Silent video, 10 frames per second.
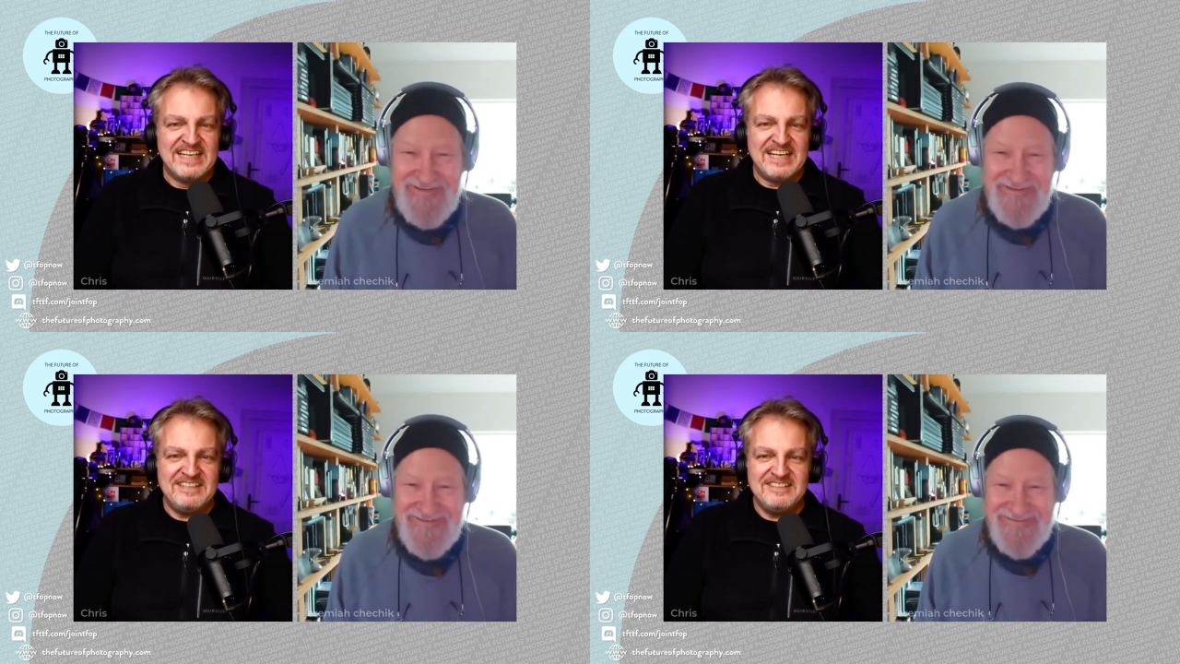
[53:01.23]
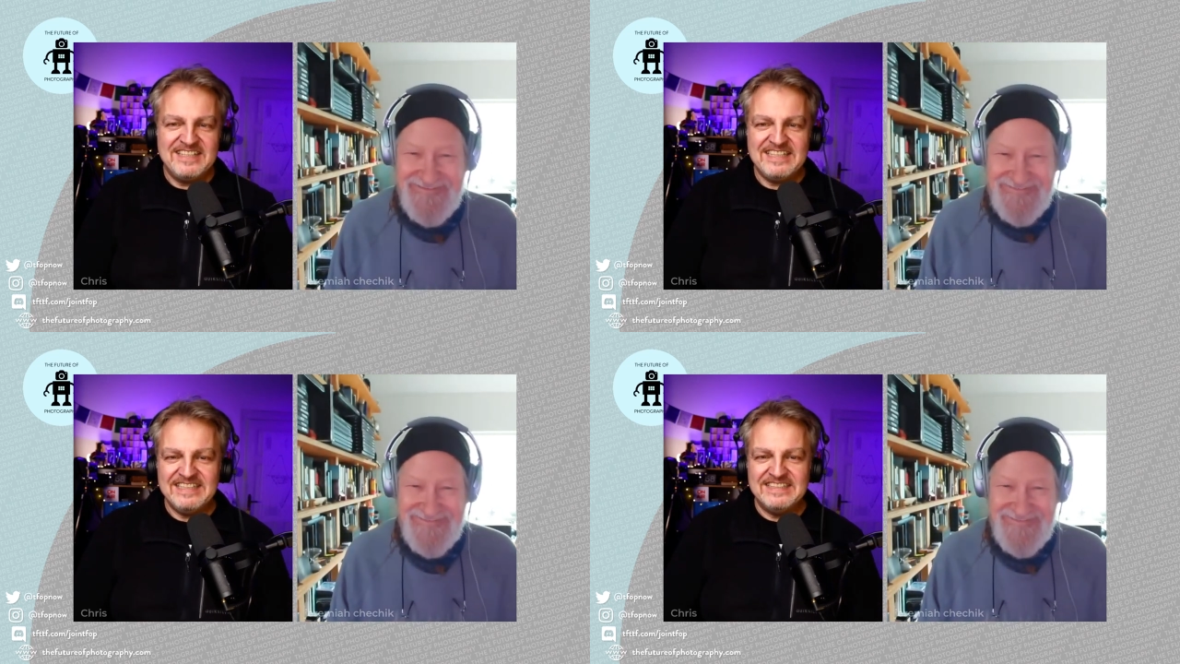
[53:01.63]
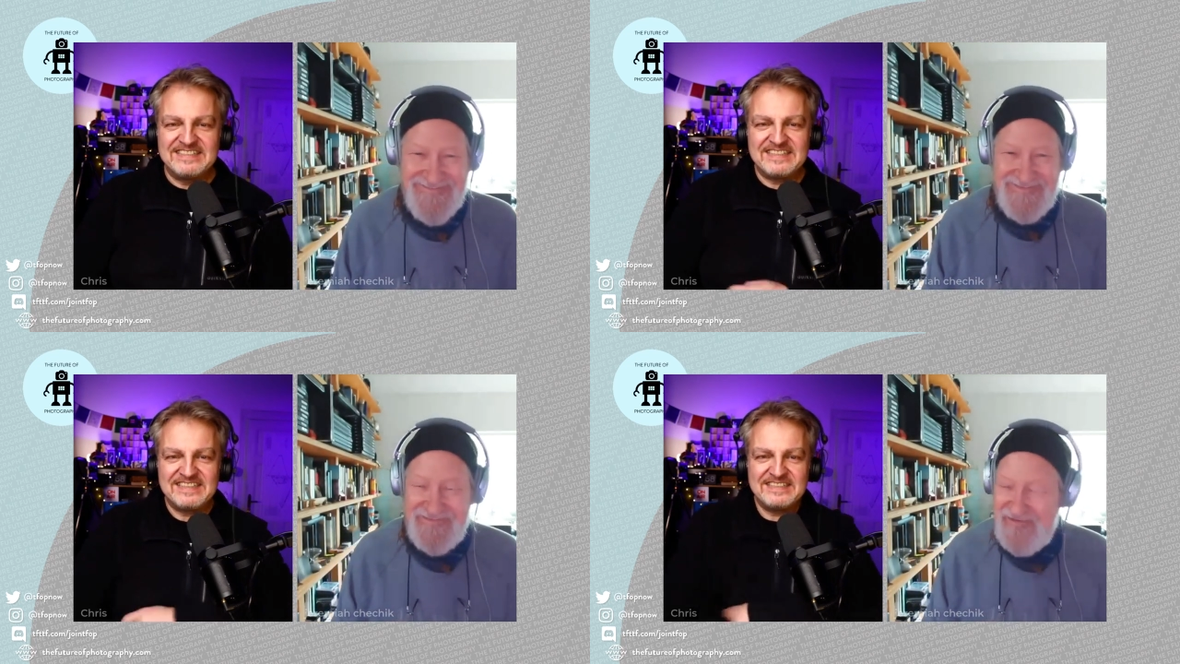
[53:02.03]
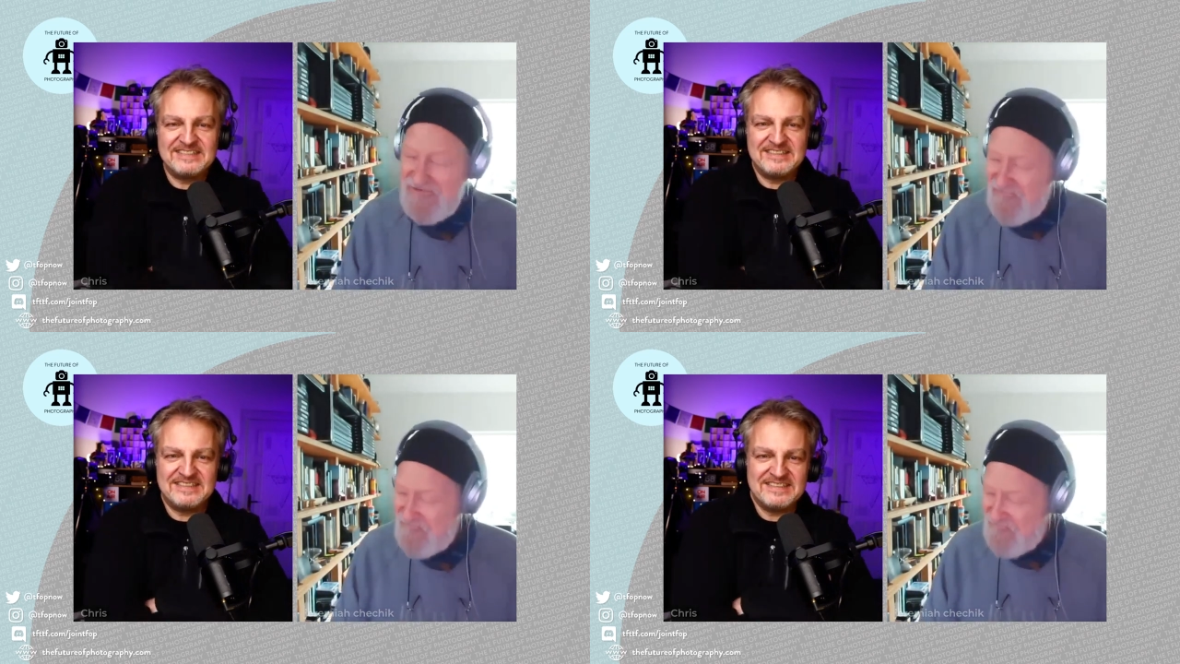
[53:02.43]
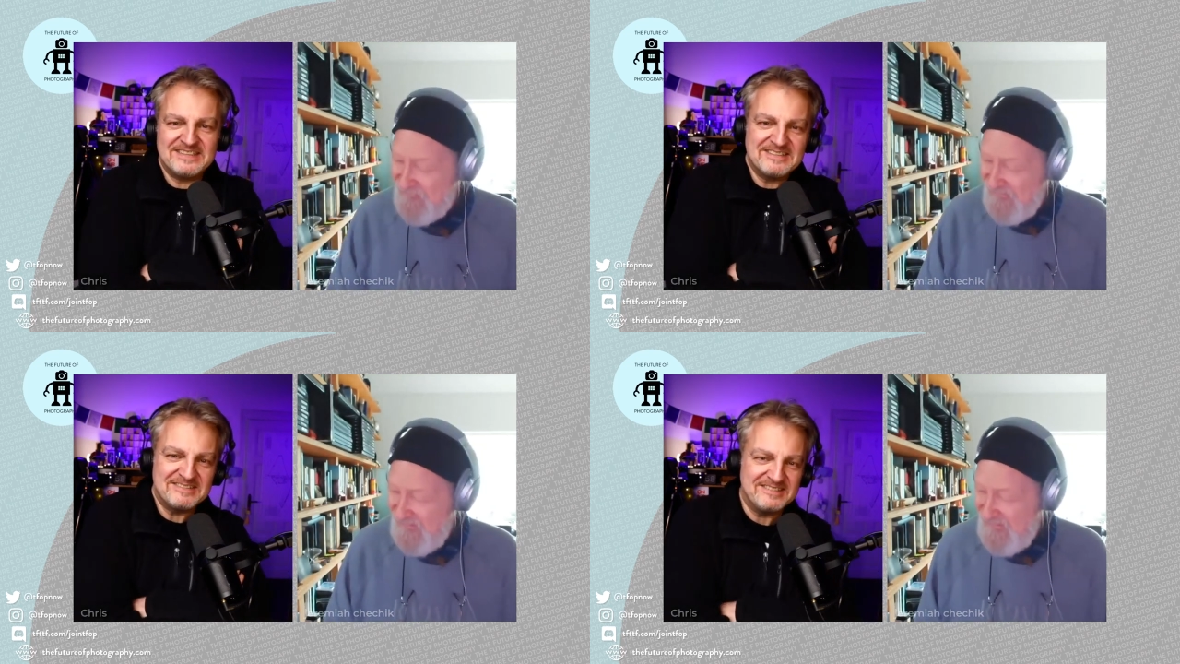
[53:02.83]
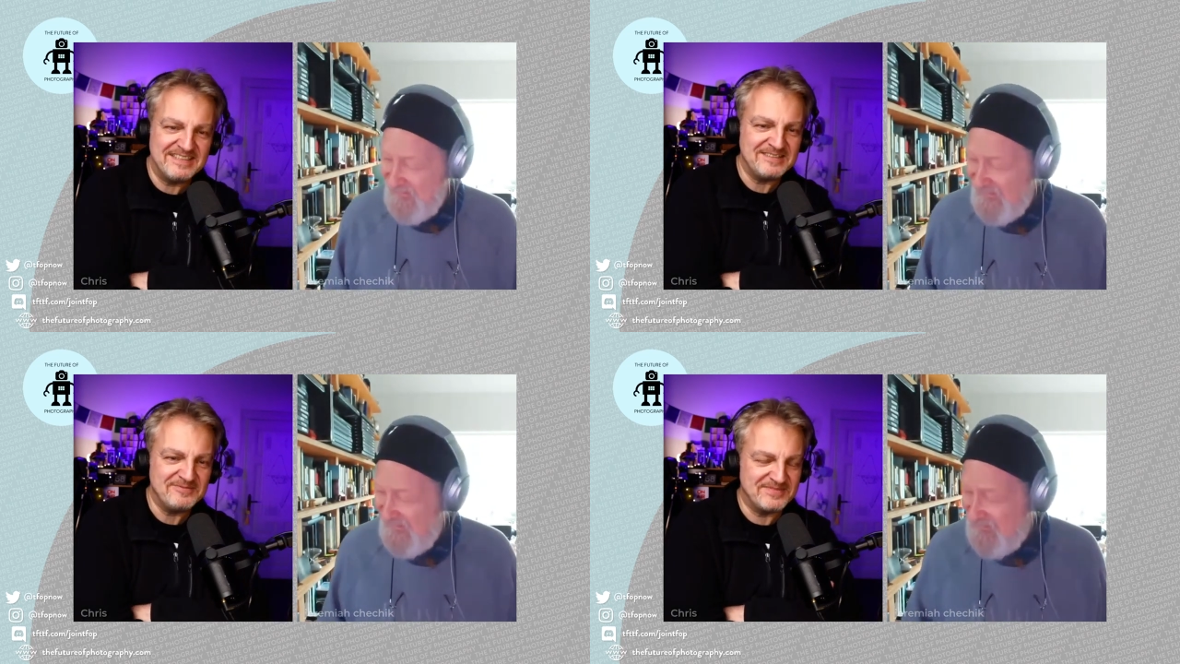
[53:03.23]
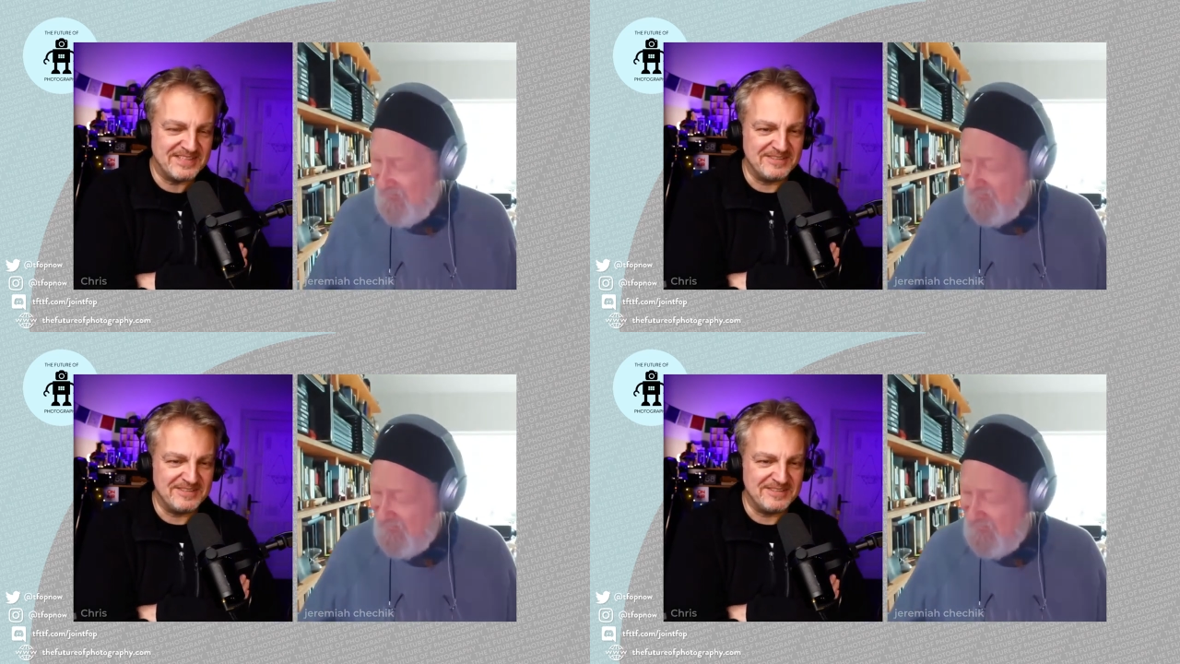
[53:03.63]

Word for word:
Speaker 1: yeah. All right. Well,